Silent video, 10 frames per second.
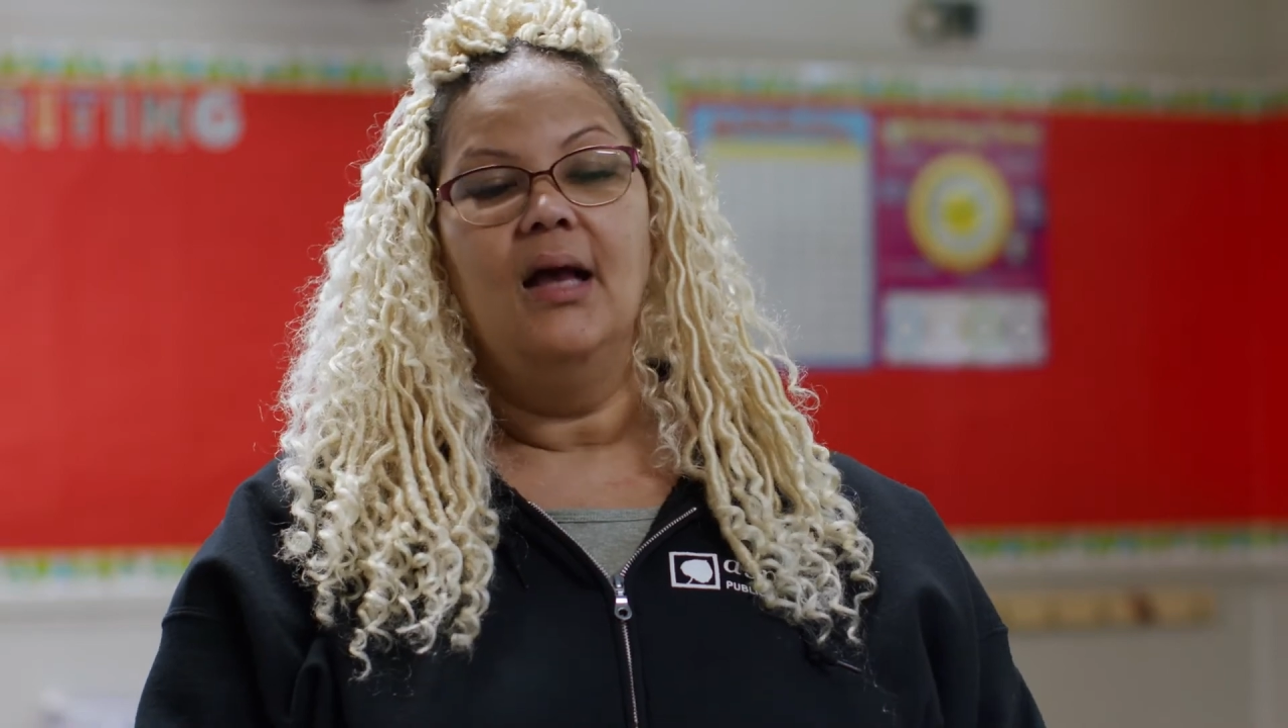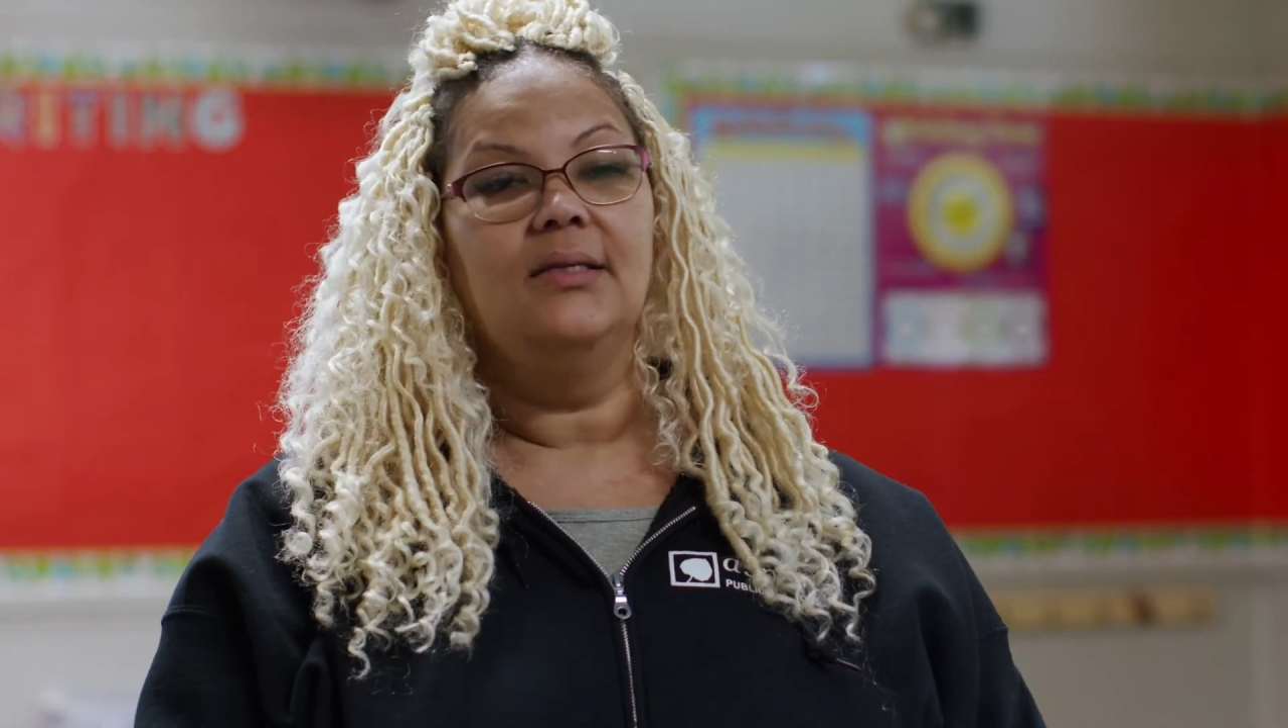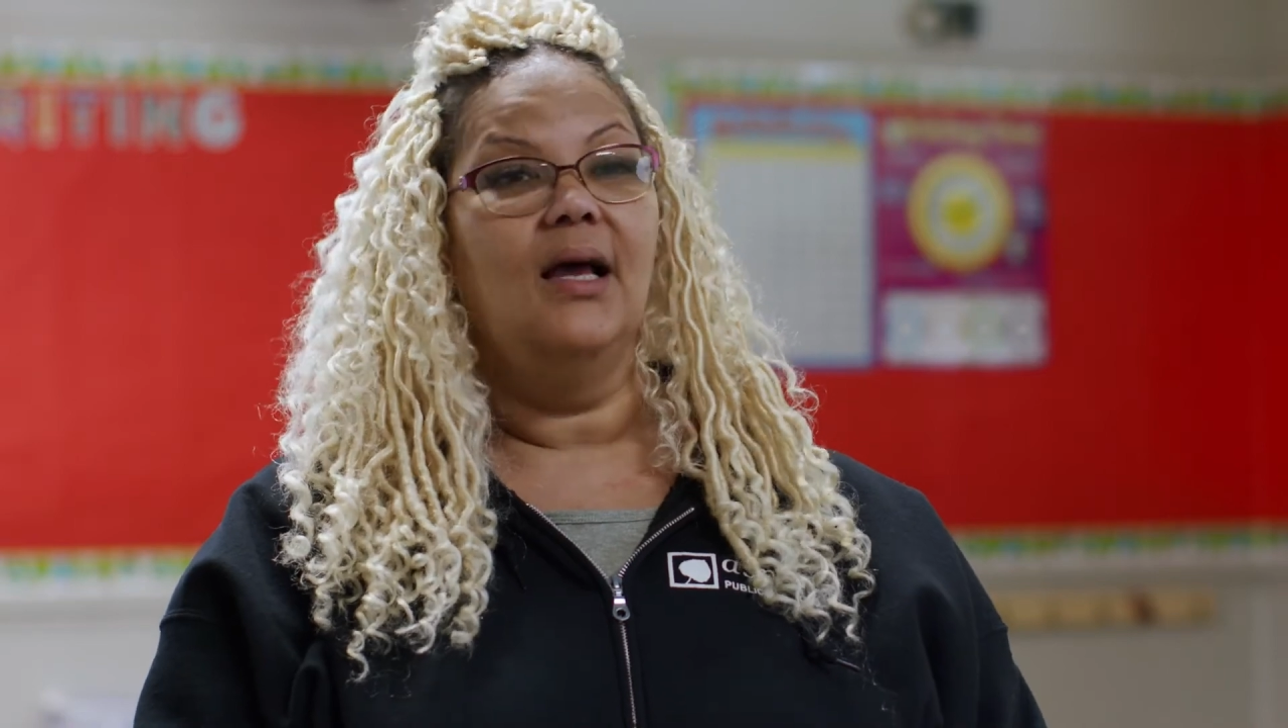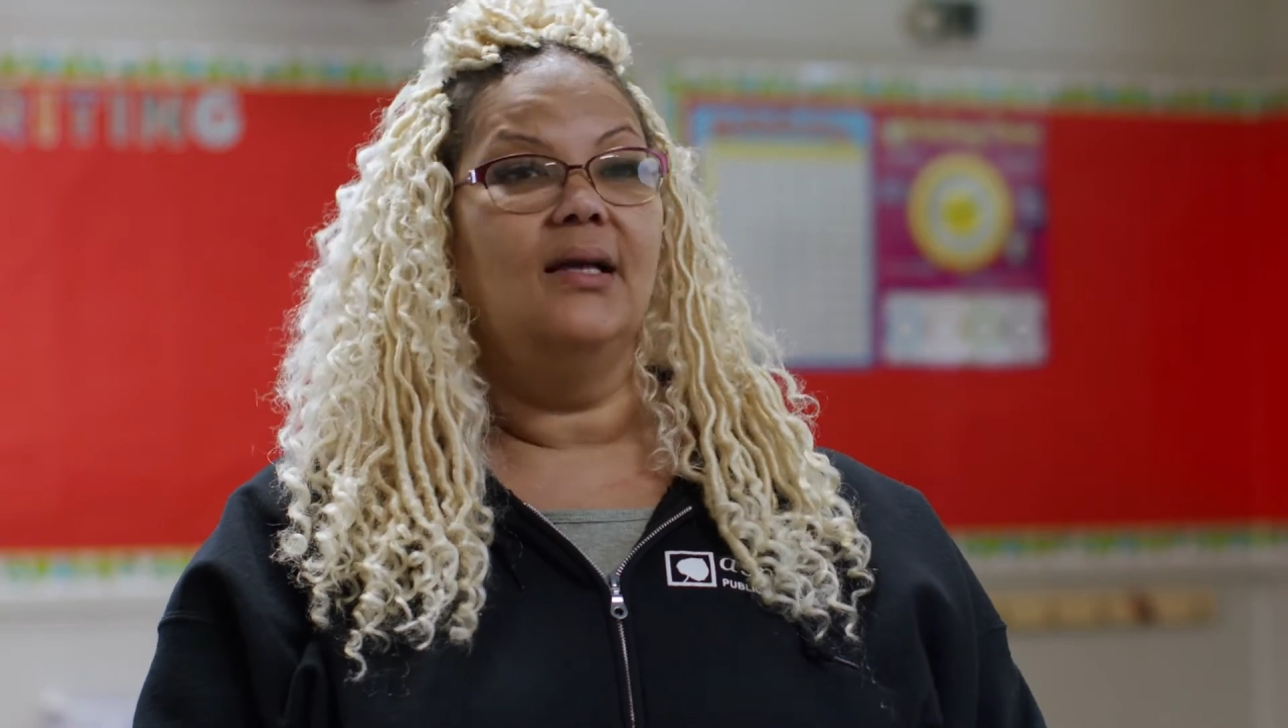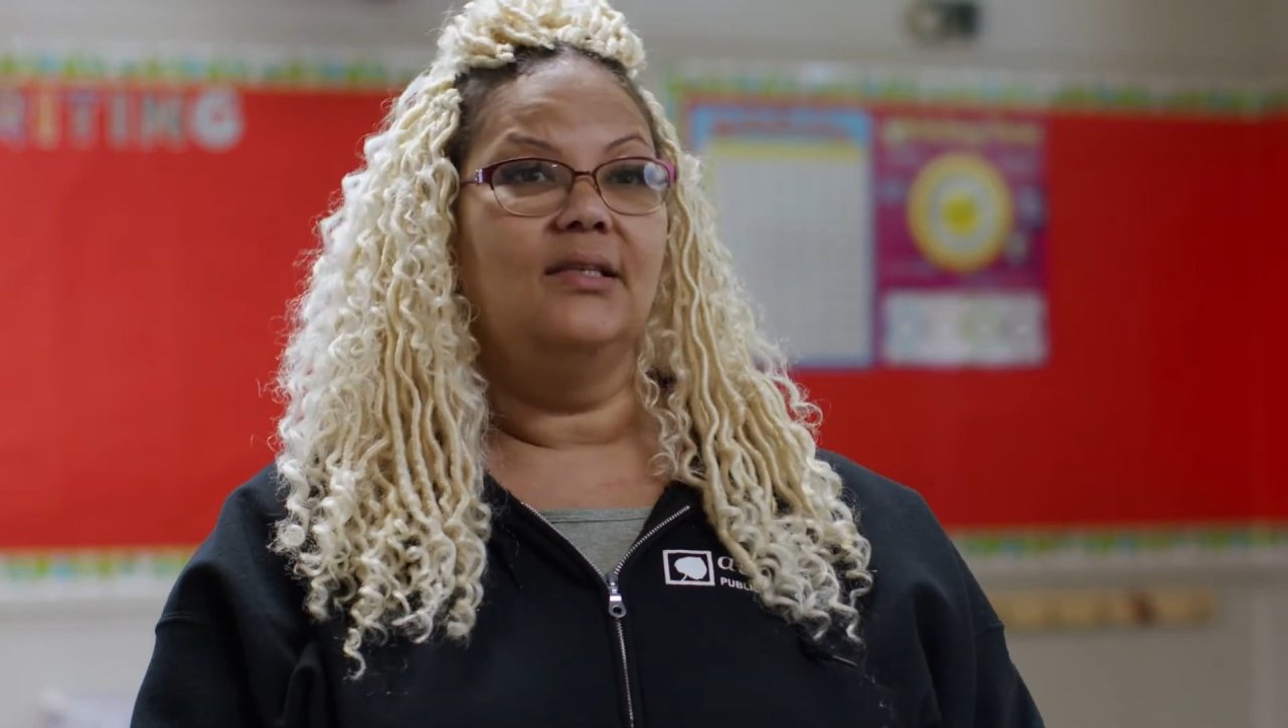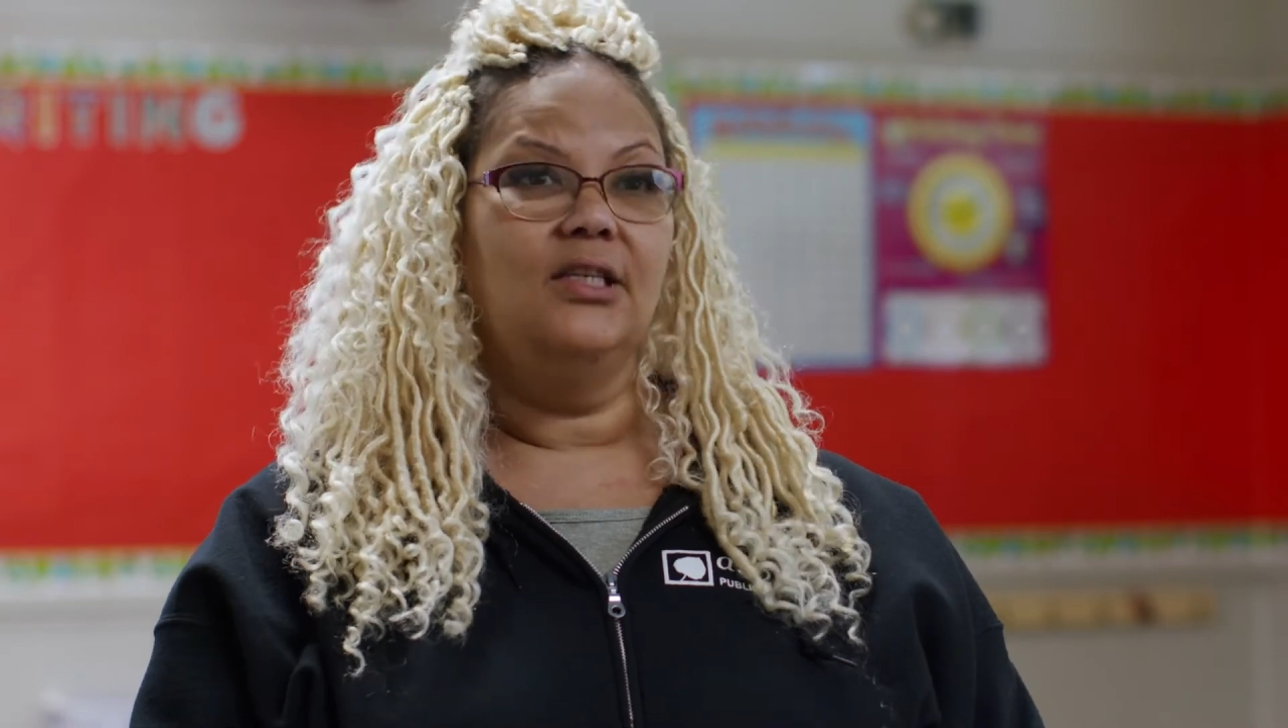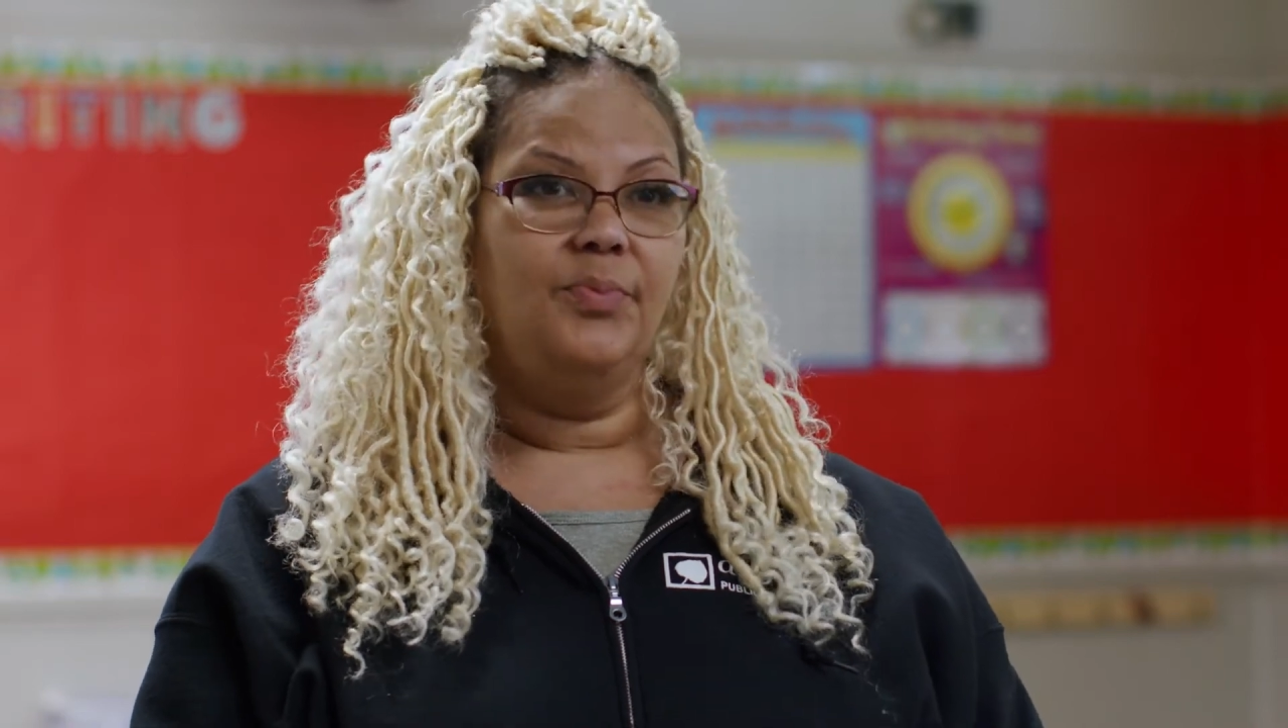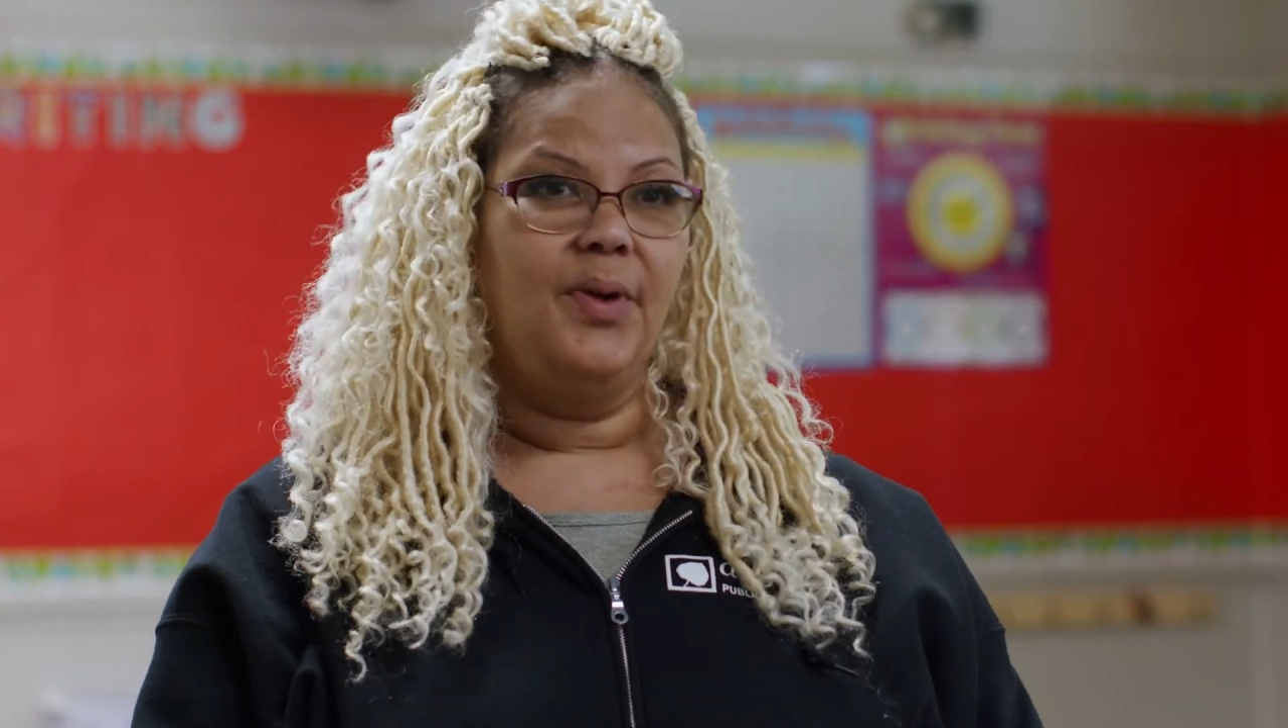to us as